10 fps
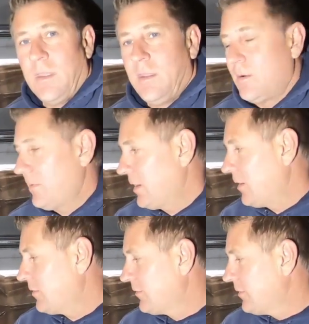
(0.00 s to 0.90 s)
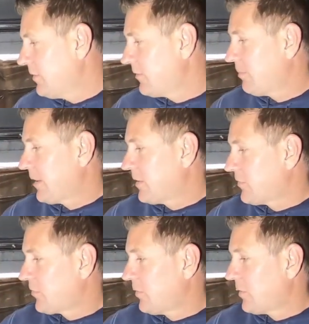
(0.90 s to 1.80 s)
Here we go. So here's my
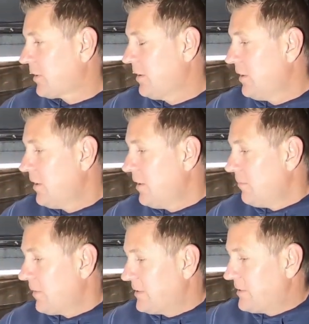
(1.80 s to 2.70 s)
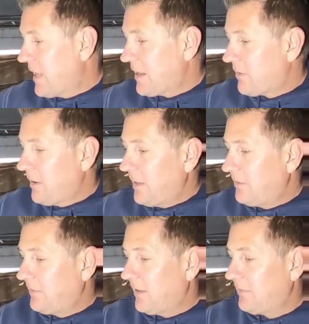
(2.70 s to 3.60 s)
controller. My Jackery, I
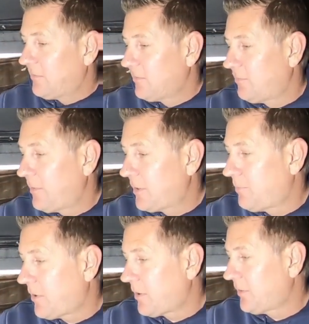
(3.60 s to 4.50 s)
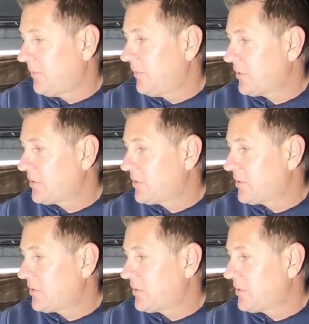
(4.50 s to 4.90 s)
just had some spare parts in the